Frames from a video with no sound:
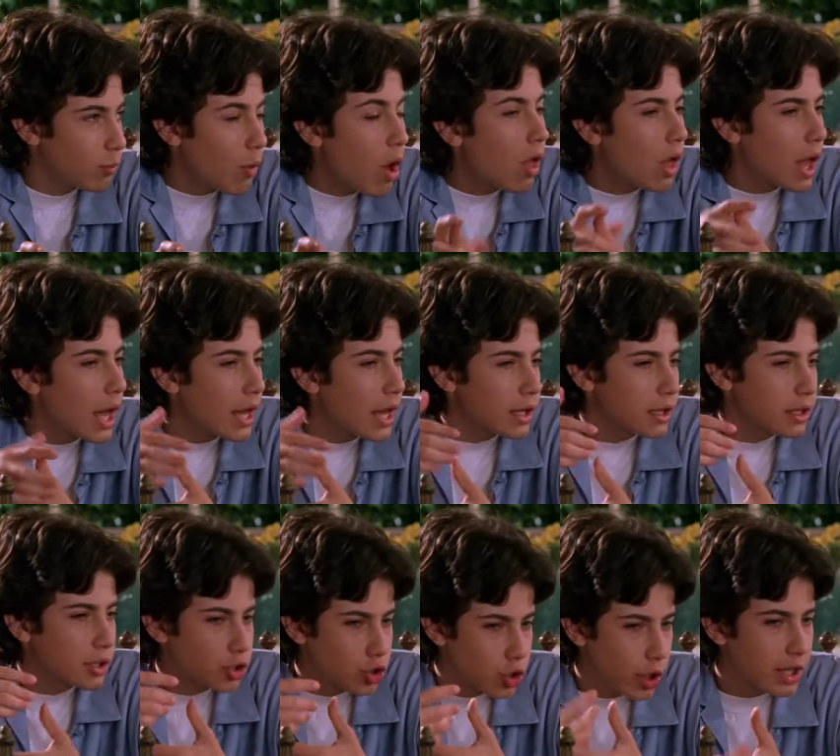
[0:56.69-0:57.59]
Well, I
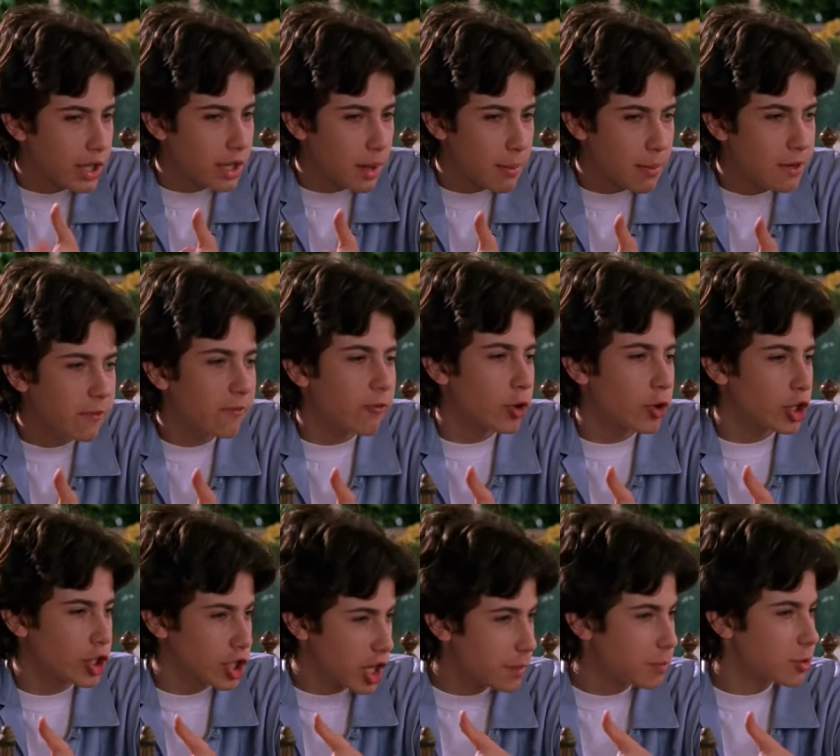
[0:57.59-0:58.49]
can trade them in for
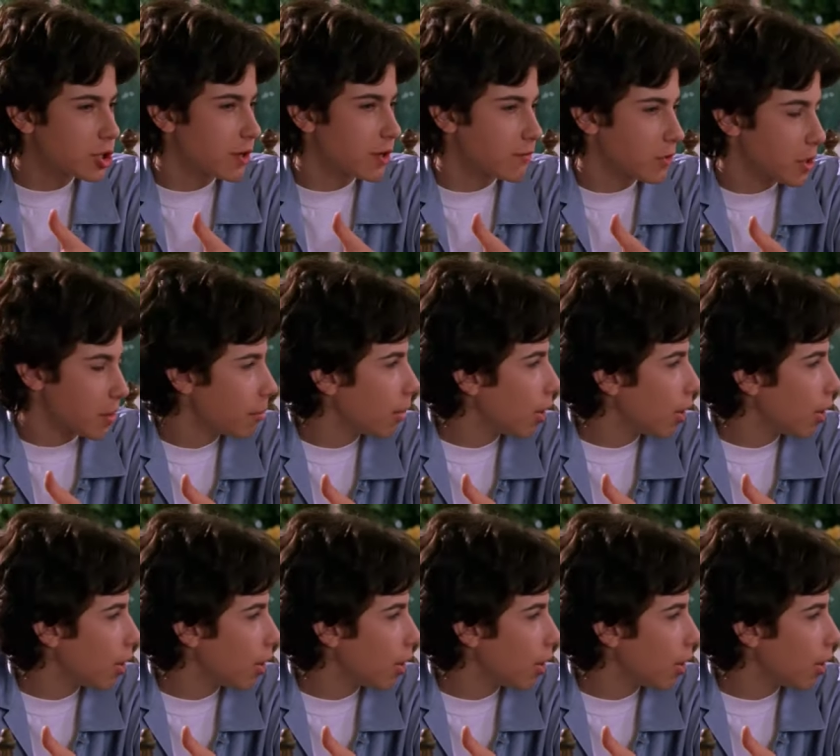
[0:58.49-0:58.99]
a shape-shifting